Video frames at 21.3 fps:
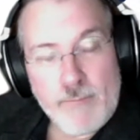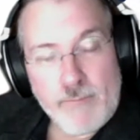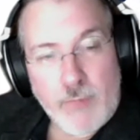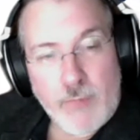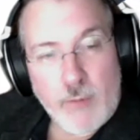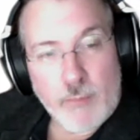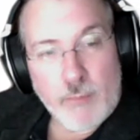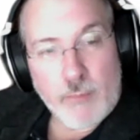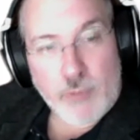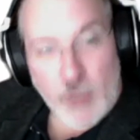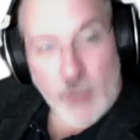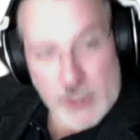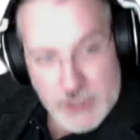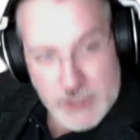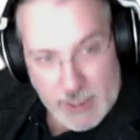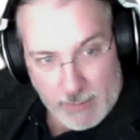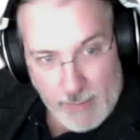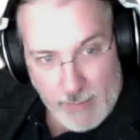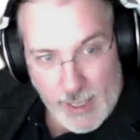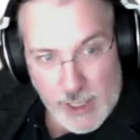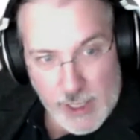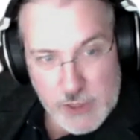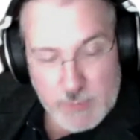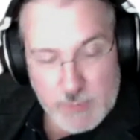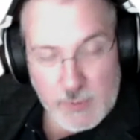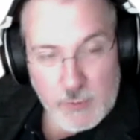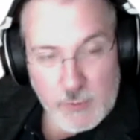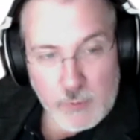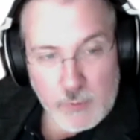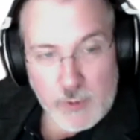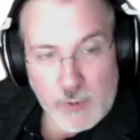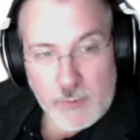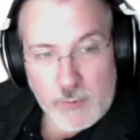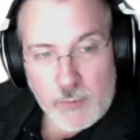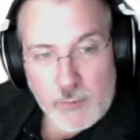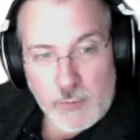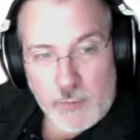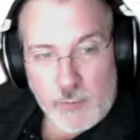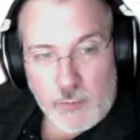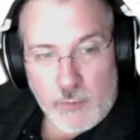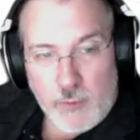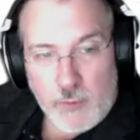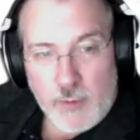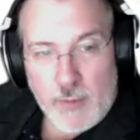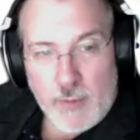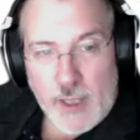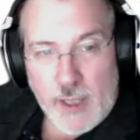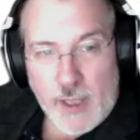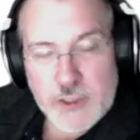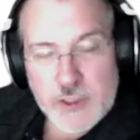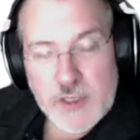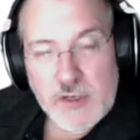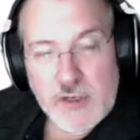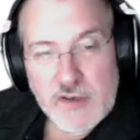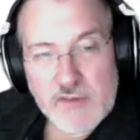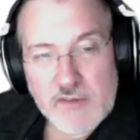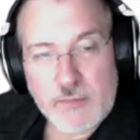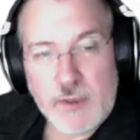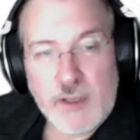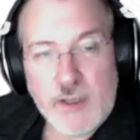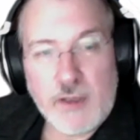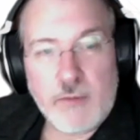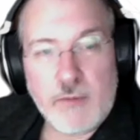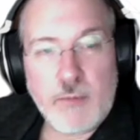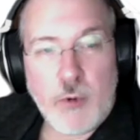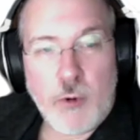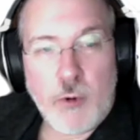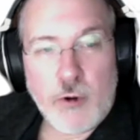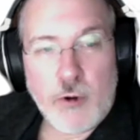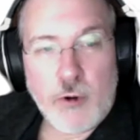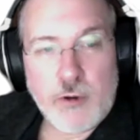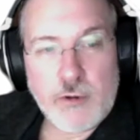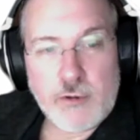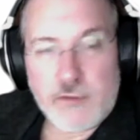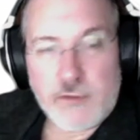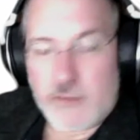Project management we mentioned as being important.